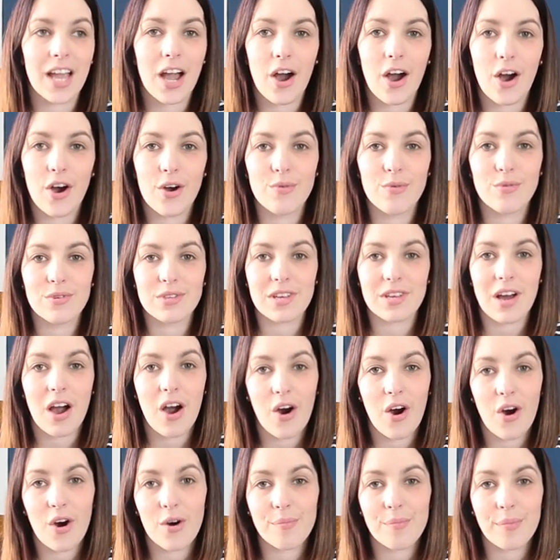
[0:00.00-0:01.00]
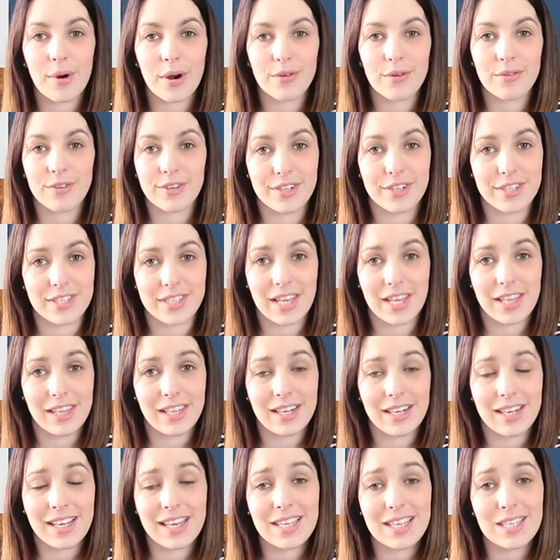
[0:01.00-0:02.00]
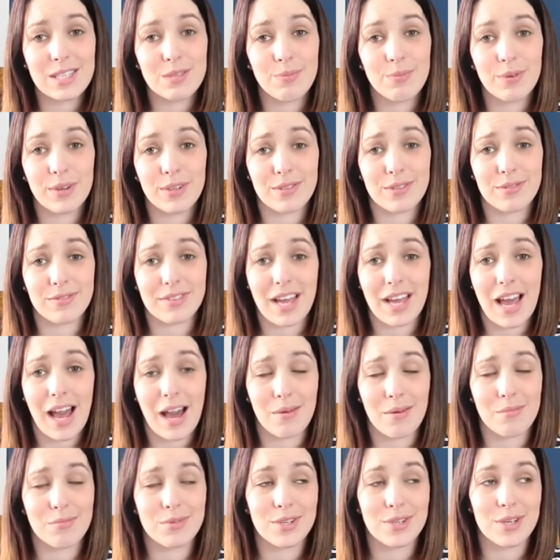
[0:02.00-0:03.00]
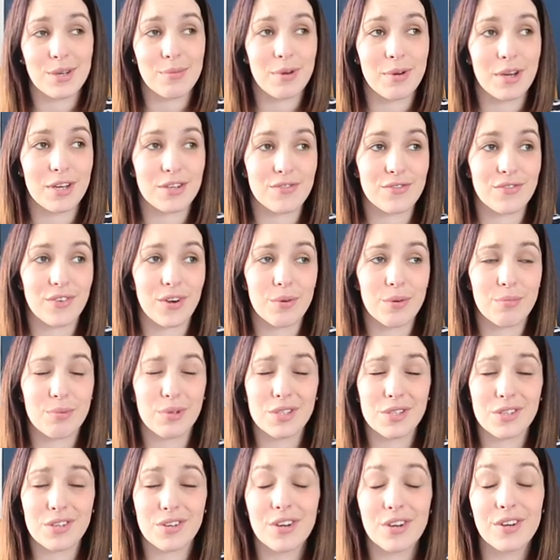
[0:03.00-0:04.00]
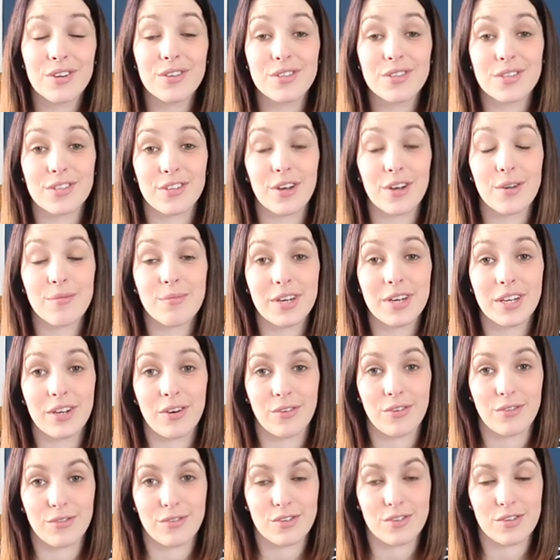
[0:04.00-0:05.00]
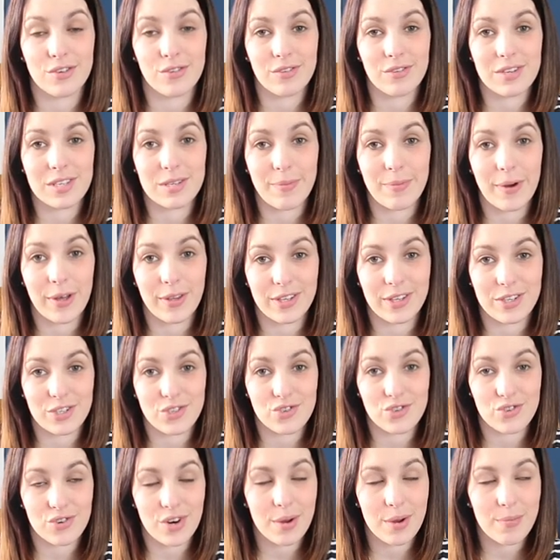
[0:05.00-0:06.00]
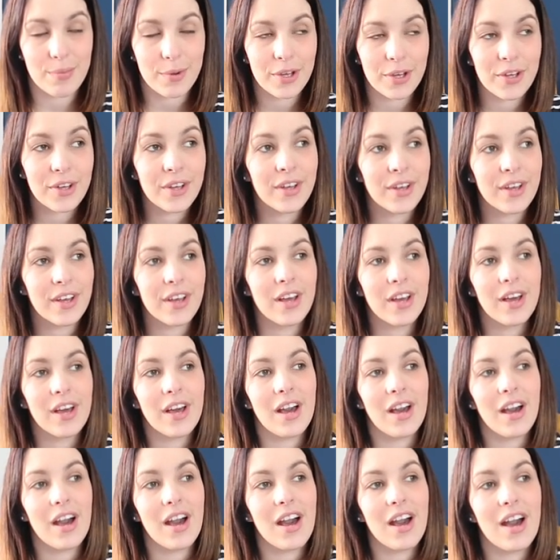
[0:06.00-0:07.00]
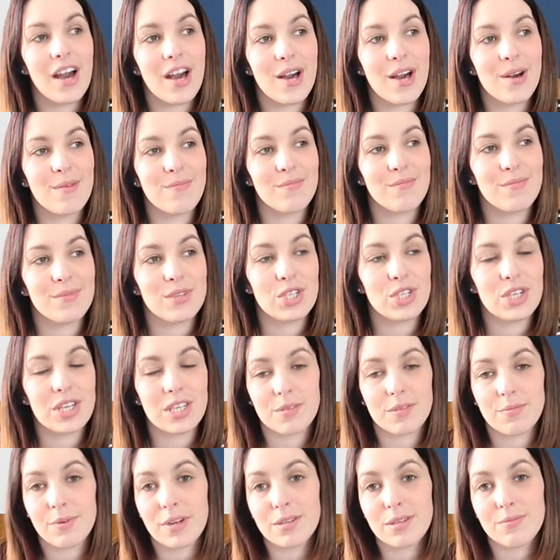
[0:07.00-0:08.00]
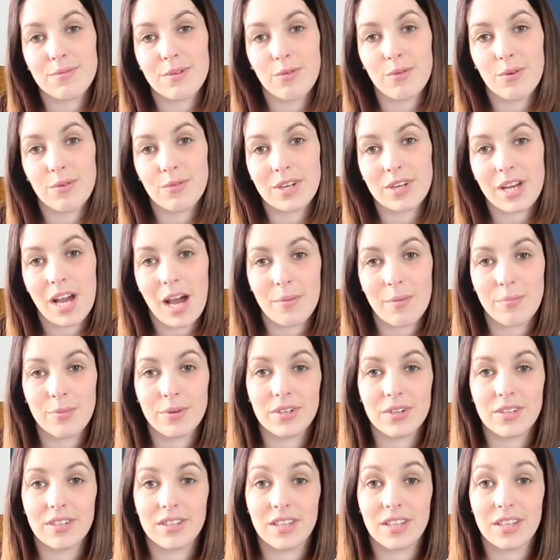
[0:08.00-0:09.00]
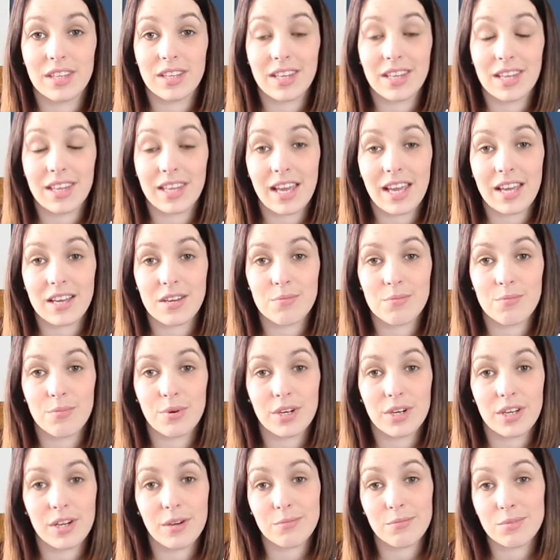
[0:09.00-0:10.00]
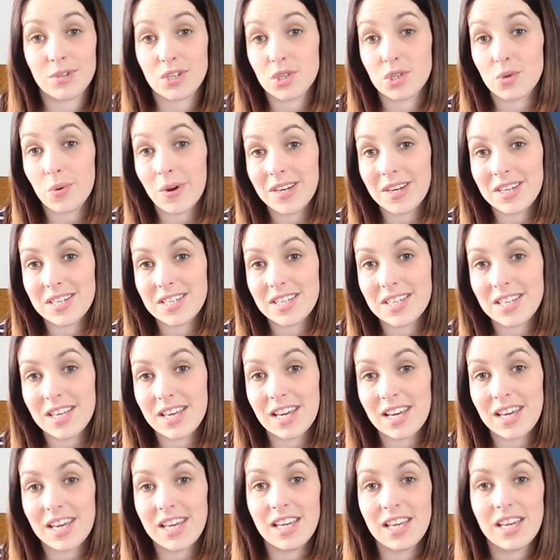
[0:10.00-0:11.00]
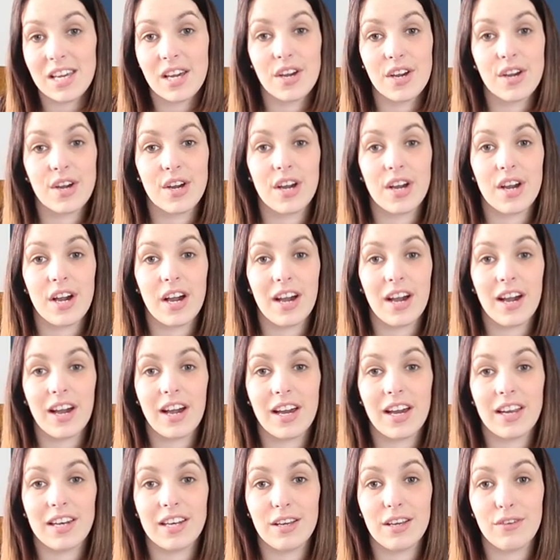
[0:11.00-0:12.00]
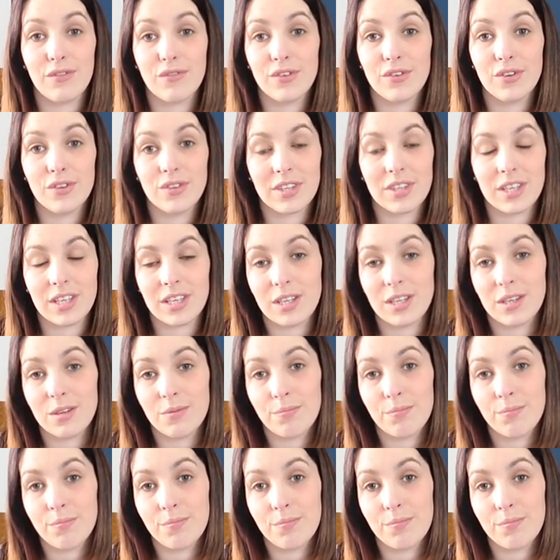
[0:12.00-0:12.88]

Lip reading: I was heartbroken, to say the least, because I was absolutely petrified because I'd heard so many horror stories about this drip. She explained to me what would happen and that they can put it up to 20, and if nothing,